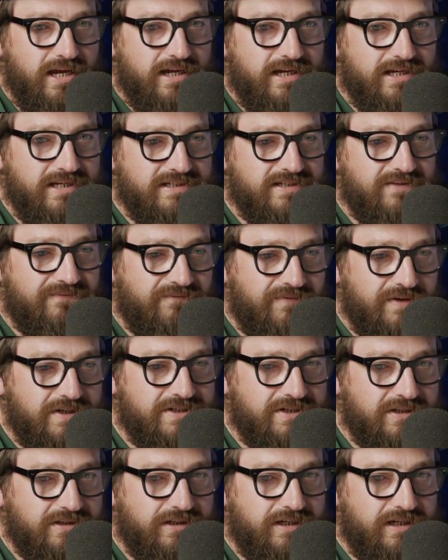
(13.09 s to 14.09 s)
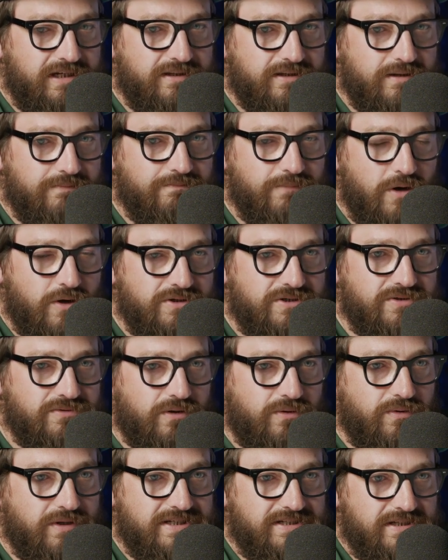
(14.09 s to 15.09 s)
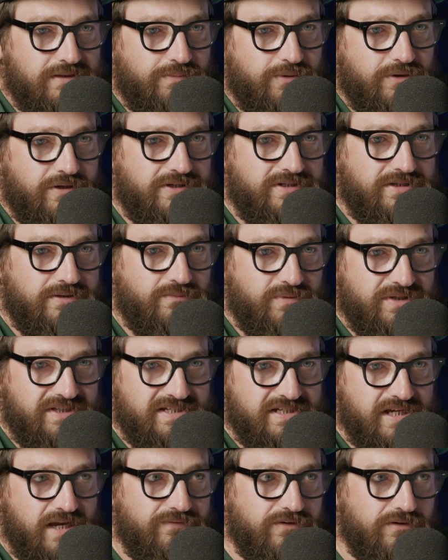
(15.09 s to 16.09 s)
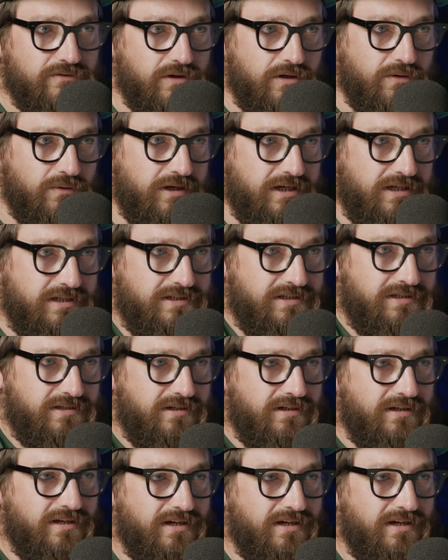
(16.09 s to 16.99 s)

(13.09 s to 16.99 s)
He's officially the most requested person with seven requests.